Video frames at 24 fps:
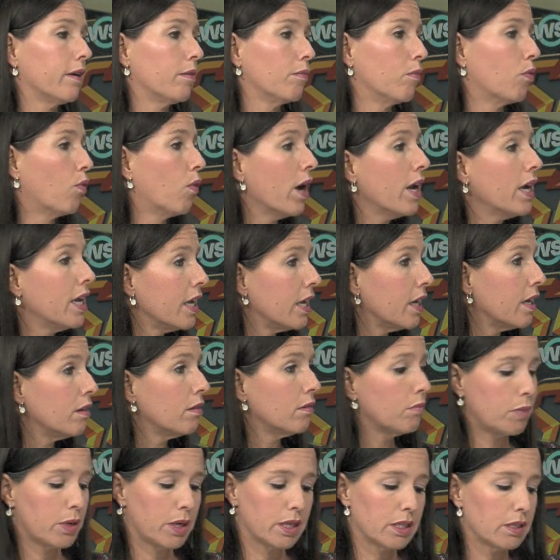
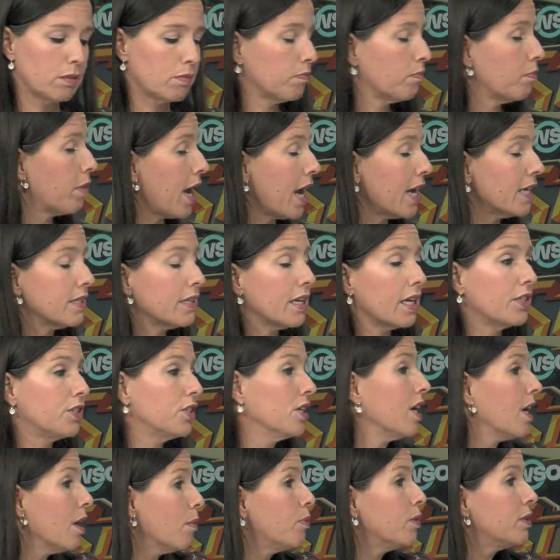running, but his pass
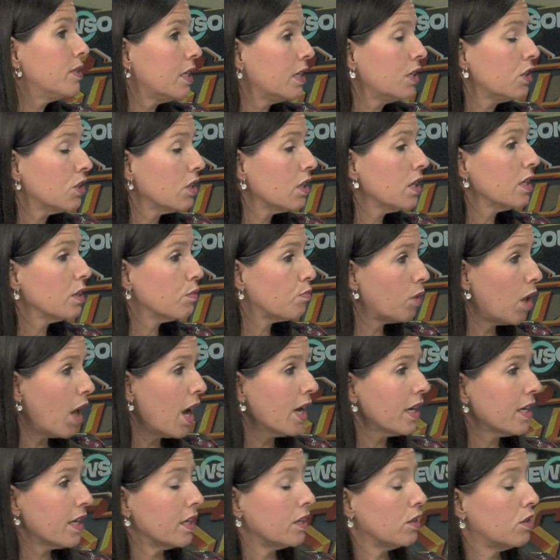catching and potentially his
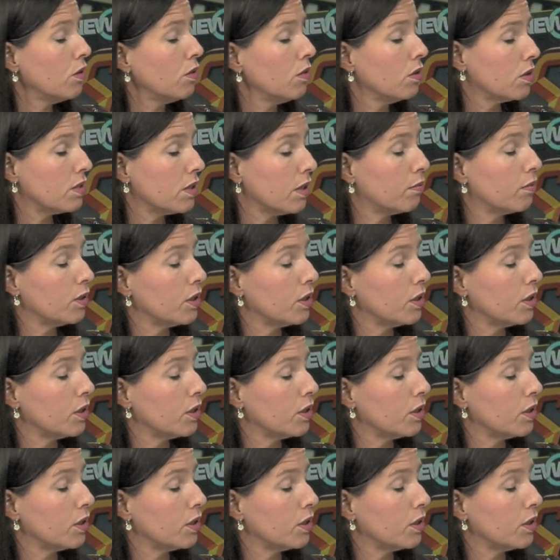blocking too, to some